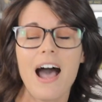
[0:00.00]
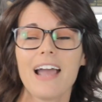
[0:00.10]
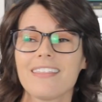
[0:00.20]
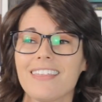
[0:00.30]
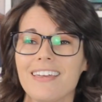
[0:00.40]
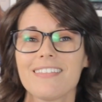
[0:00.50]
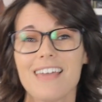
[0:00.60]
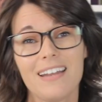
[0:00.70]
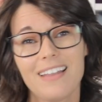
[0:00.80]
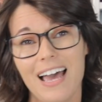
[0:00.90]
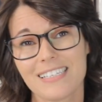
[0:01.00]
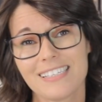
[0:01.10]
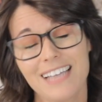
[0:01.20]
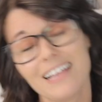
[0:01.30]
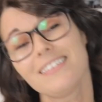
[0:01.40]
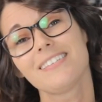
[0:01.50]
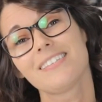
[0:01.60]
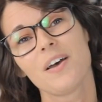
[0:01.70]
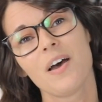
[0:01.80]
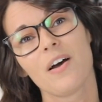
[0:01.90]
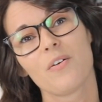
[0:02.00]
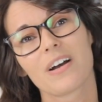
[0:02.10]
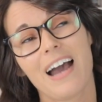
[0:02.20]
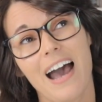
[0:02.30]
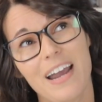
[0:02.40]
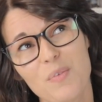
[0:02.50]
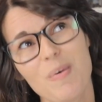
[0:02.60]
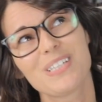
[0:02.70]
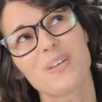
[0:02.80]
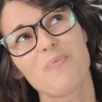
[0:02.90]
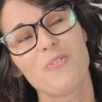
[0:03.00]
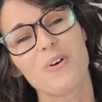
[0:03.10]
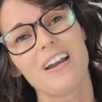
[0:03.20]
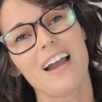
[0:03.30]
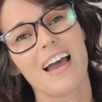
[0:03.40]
I think that last sentence kind of makes up for it.